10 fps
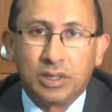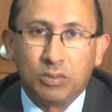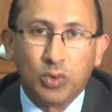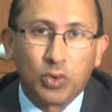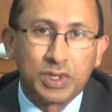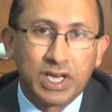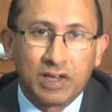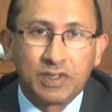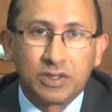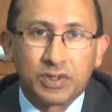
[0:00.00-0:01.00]
More than
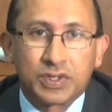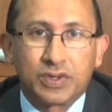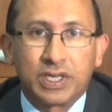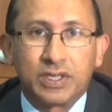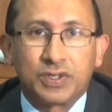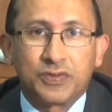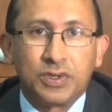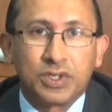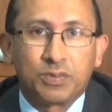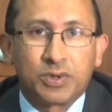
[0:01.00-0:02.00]
ever, Australia's
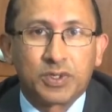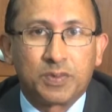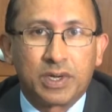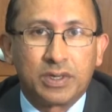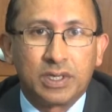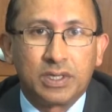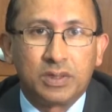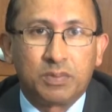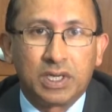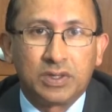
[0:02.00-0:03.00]
future prosperity
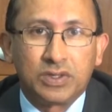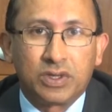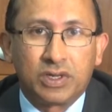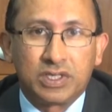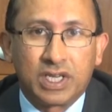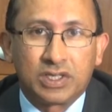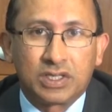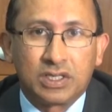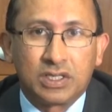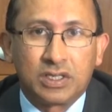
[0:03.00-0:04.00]
depends on its
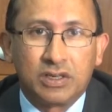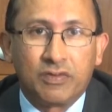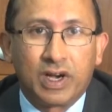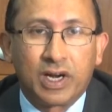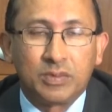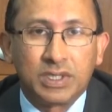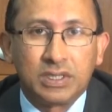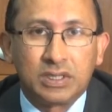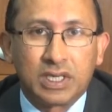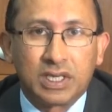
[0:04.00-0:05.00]
external
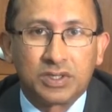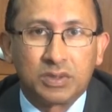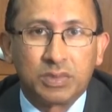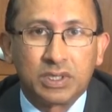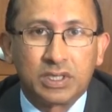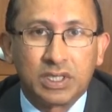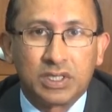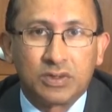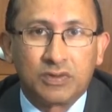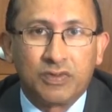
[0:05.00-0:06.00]
environment and its ability
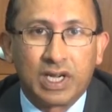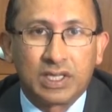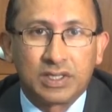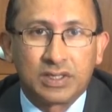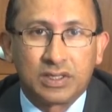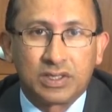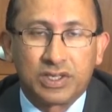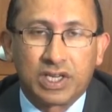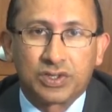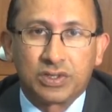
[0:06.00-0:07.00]
to advance its
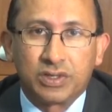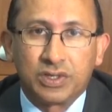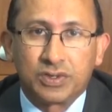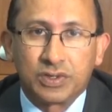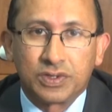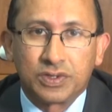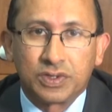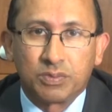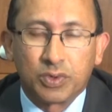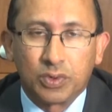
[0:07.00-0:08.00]
national
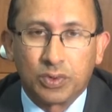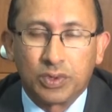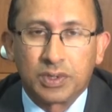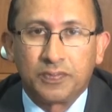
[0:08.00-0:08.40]
interests abroad.